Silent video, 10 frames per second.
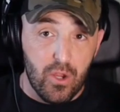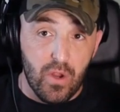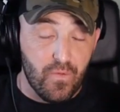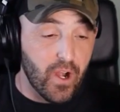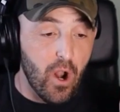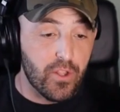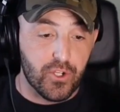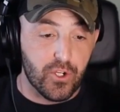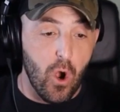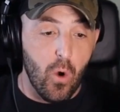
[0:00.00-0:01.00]
figure out as
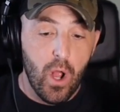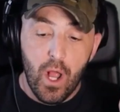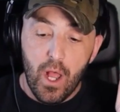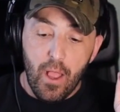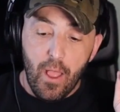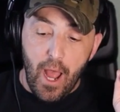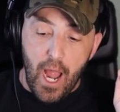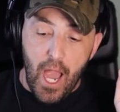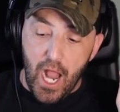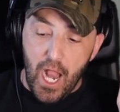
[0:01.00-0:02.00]
you go.
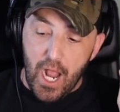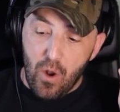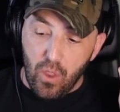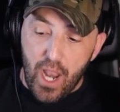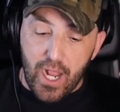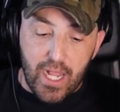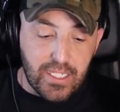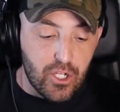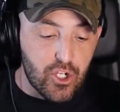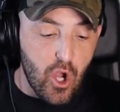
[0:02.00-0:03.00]
I know a lot of guys
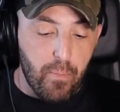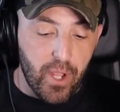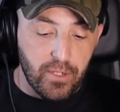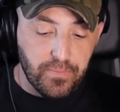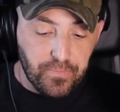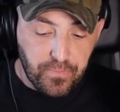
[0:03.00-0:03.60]
that jump in